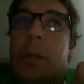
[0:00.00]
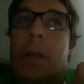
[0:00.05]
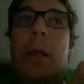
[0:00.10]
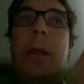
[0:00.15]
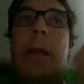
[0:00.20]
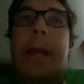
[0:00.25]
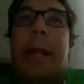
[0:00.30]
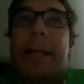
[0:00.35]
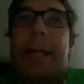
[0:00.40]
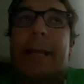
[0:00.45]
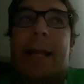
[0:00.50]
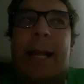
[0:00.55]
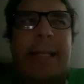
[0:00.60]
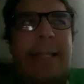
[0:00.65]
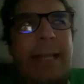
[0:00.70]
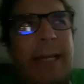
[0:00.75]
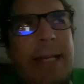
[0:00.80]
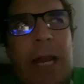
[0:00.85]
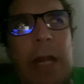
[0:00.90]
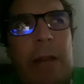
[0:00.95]
in
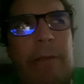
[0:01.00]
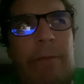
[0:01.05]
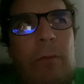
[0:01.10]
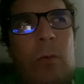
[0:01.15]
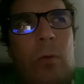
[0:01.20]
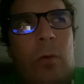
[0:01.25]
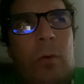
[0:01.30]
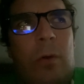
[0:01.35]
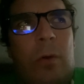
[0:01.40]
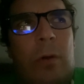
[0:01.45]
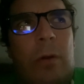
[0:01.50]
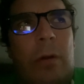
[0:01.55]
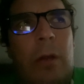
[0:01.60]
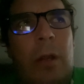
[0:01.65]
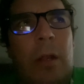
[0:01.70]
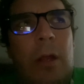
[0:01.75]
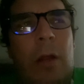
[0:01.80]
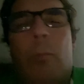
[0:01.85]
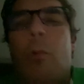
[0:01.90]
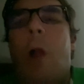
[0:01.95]
1994.
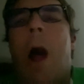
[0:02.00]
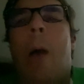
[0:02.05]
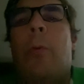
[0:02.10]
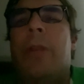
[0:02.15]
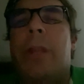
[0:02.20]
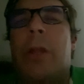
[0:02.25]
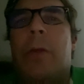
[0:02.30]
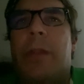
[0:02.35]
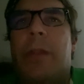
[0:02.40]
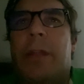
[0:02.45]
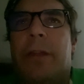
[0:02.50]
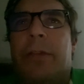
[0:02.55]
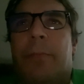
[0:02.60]
Rob would know